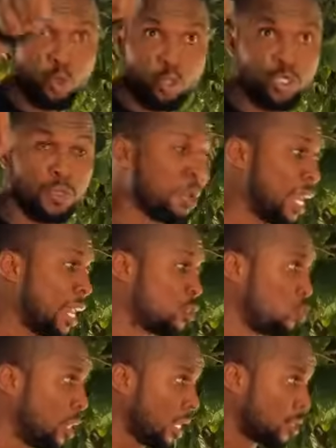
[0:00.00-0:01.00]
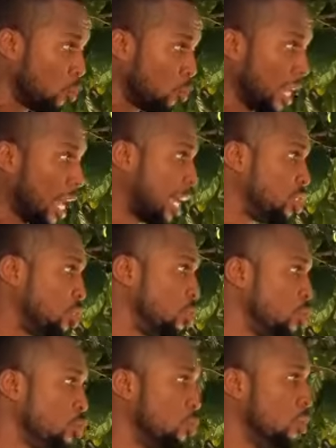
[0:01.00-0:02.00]
to go to the palace with that
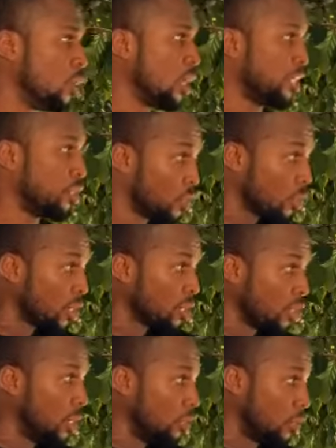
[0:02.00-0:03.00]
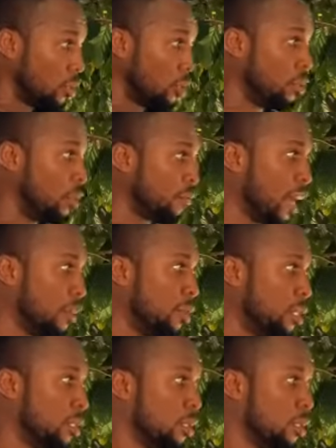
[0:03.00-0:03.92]
attitude and disgrace the family.